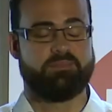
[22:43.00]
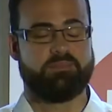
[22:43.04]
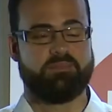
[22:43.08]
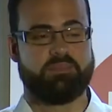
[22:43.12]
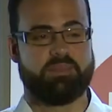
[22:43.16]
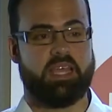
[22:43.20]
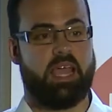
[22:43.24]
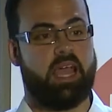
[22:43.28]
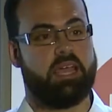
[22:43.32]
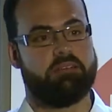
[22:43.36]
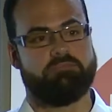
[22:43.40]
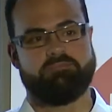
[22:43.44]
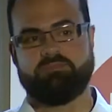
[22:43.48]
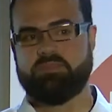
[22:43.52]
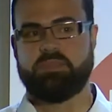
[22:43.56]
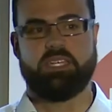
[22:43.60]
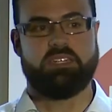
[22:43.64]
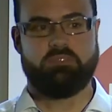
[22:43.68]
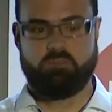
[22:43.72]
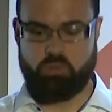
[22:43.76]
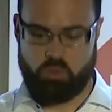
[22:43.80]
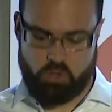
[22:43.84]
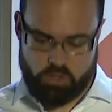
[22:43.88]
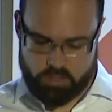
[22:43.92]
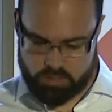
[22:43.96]
Yeah,
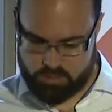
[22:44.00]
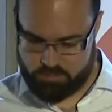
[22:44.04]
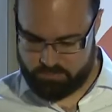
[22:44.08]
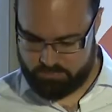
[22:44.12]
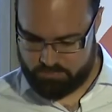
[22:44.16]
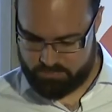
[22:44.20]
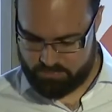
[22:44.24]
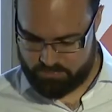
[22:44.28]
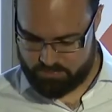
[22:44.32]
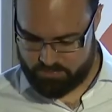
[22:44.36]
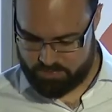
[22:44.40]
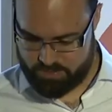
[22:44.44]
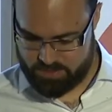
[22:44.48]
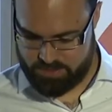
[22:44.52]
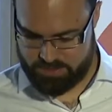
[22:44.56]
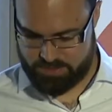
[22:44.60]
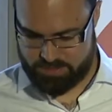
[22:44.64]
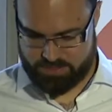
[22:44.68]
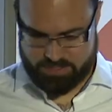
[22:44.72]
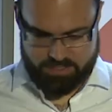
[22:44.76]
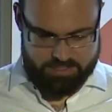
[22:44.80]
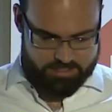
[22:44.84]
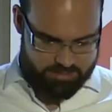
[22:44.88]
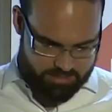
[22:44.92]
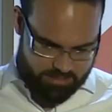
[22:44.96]
didn't work.
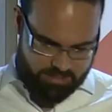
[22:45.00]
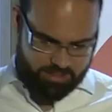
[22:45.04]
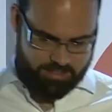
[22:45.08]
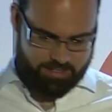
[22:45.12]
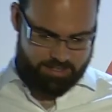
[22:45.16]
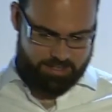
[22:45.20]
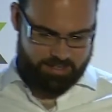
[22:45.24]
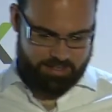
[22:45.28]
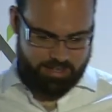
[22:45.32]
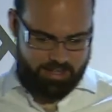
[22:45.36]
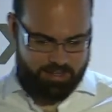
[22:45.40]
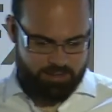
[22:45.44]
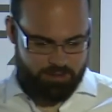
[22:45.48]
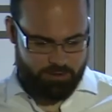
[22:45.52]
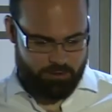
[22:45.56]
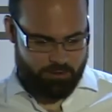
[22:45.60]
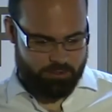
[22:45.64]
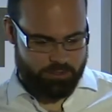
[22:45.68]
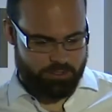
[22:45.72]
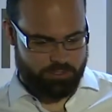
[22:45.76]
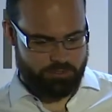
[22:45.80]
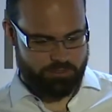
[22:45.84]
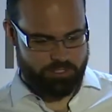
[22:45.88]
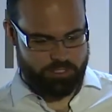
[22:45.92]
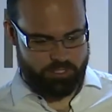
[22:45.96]
Cut a long
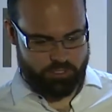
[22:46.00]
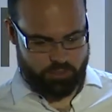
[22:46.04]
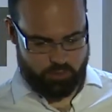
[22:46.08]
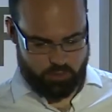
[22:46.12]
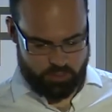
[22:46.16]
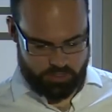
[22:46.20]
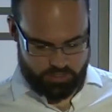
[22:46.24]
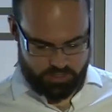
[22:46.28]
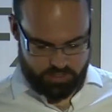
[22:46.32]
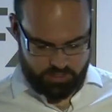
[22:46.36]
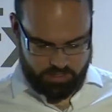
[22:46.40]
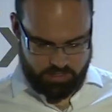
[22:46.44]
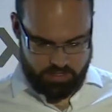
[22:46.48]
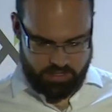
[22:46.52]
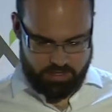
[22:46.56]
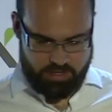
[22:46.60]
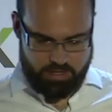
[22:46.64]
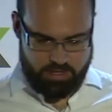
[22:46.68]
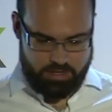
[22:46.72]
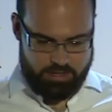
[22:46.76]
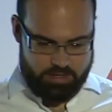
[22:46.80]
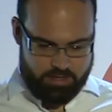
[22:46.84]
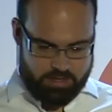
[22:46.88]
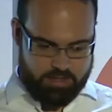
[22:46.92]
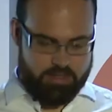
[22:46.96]
story short.
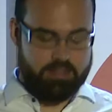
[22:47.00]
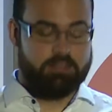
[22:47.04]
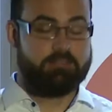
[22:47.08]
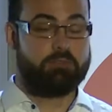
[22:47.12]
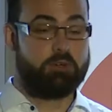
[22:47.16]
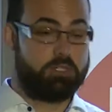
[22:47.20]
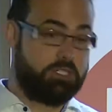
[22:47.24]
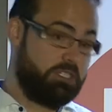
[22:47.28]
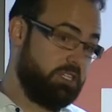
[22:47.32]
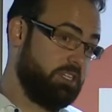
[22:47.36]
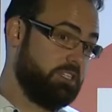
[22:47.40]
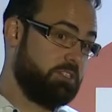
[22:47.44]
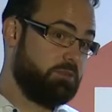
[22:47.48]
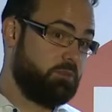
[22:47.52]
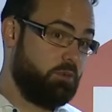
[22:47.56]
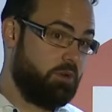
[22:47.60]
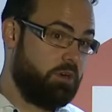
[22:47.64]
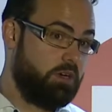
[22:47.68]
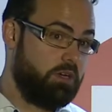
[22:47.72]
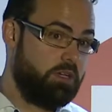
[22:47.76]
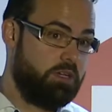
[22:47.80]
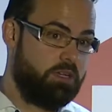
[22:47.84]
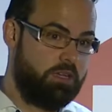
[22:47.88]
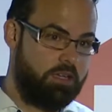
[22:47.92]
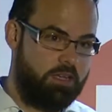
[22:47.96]
What does
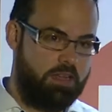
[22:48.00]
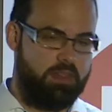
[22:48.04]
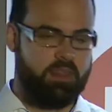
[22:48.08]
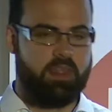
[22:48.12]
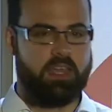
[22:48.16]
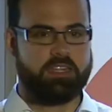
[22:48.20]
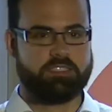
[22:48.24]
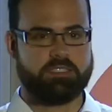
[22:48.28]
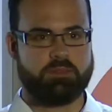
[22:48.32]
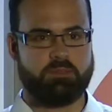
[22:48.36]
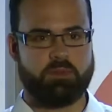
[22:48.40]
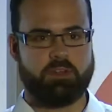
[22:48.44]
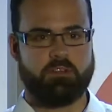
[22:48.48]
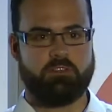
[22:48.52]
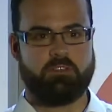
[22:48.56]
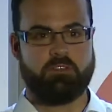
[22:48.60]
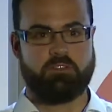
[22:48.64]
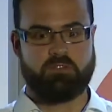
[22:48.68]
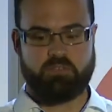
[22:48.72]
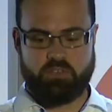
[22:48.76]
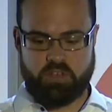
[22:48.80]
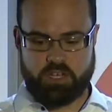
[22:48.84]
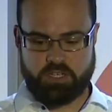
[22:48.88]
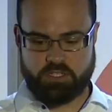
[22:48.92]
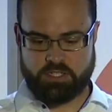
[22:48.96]
work, and that's a bit of a
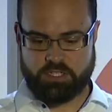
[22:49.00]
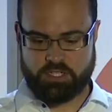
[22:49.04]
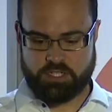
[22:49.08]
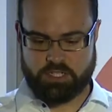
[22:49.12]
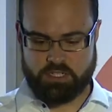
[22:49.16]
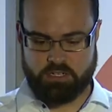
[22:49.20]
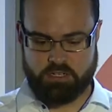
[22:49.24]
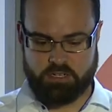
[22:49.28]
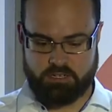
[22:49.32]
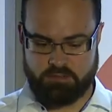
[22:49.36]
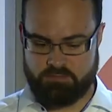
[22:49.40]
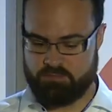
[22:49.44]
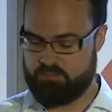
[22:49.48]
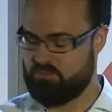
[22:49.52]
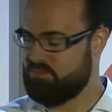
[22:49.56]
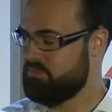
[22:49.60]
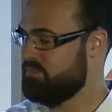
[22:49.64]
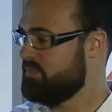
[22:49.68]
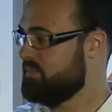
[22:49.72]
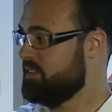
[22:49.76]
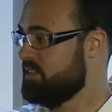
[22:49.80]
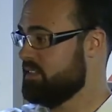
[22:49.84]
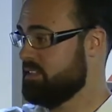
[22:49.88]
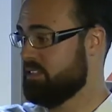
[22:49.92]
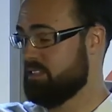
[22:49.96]
fudge,
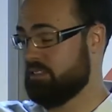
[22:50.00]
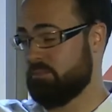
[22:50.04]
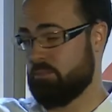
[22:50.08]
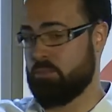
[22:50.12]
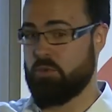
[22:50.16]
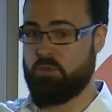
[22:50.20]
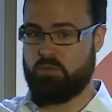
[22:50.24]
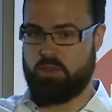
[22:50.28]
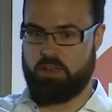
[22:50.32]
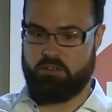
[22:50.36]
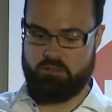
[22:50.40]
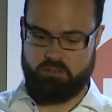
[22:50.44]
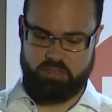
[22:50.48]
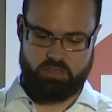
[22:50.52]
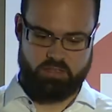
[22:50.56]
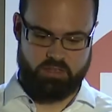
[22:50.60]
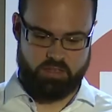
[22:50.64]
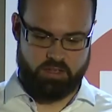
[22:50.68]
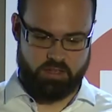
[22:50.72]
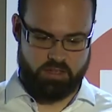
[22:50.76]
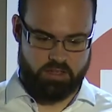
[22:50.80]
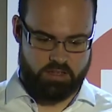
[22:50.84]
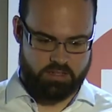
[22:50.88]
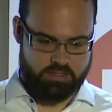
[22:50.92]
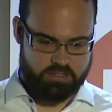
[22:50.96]
move
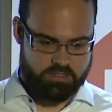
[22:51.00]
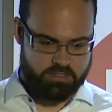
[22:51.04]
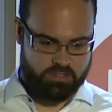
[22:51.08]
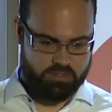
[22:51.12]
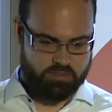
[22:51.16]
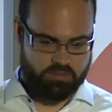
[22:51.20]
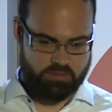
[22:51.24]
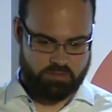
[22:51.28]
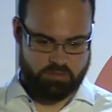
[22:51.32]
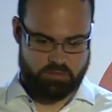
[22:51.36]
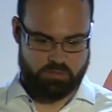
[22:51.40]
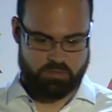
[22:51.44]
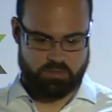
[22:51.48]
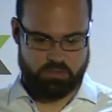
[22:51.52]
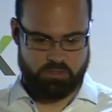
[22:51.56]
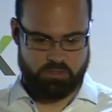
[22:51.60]
everything into